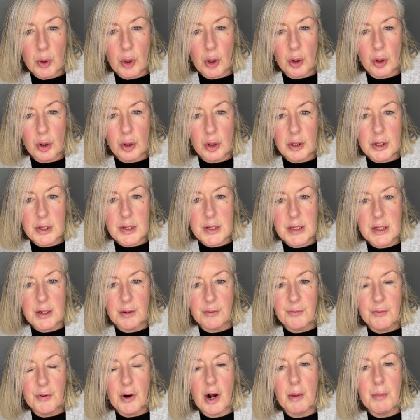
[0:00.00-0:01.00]
calls
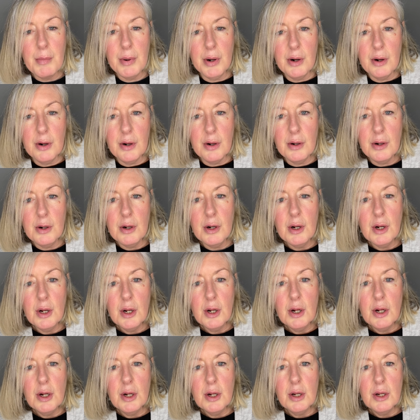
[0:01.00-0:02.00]
from her
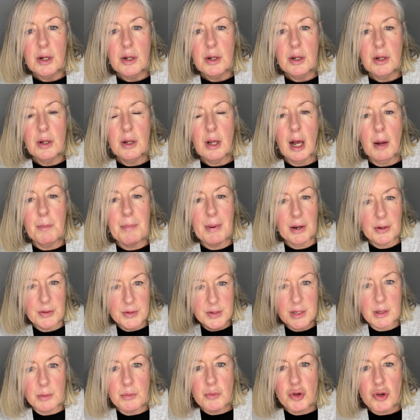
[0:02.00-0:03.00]
about
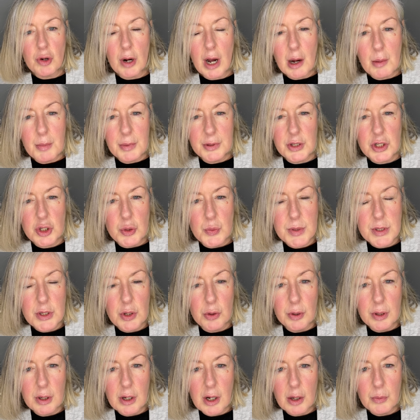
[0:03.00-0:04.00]
some drama that was
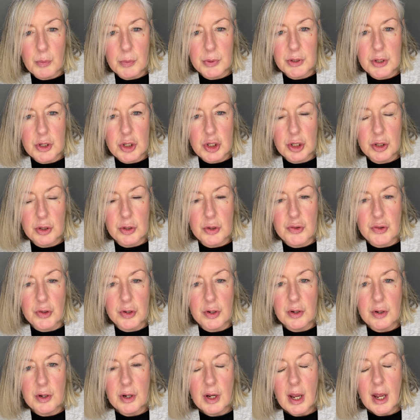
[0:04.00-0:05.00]
going on with the
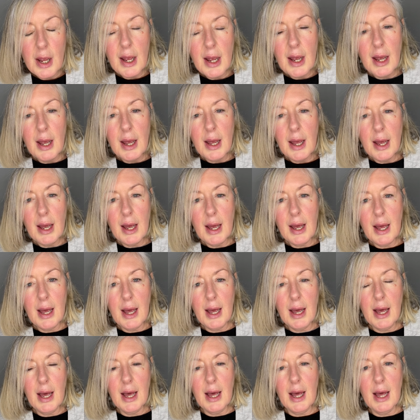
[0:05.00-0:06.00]
children,
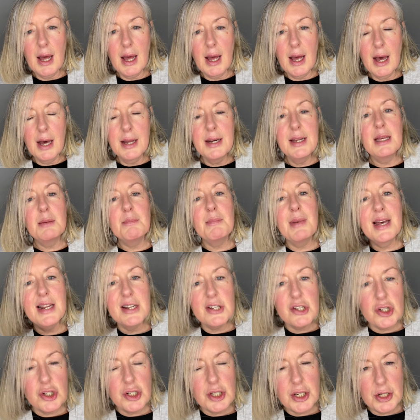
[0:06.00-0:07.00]
and he
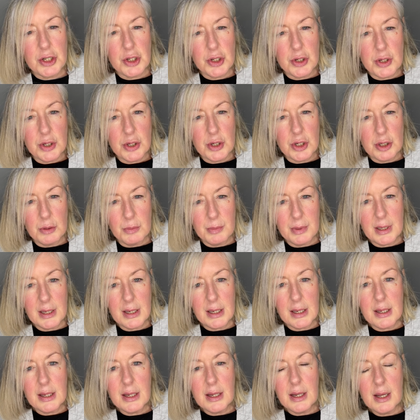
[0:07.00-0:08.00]
mentioned it to
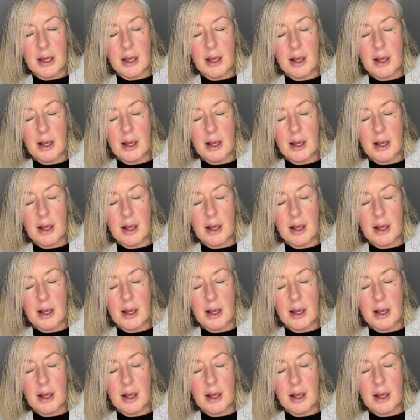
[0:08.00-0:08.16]
me,